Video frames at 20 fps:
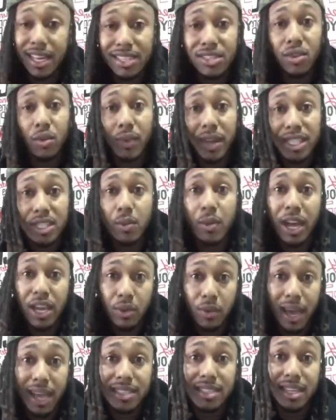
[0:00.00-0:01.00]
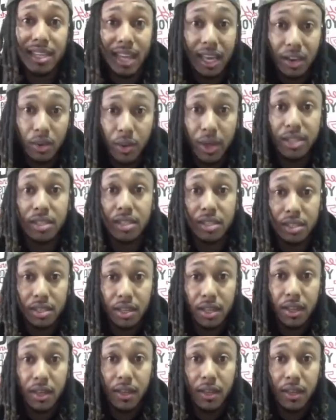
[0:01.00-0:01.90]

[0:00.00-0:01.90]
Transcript: it's a reason why you asking that question.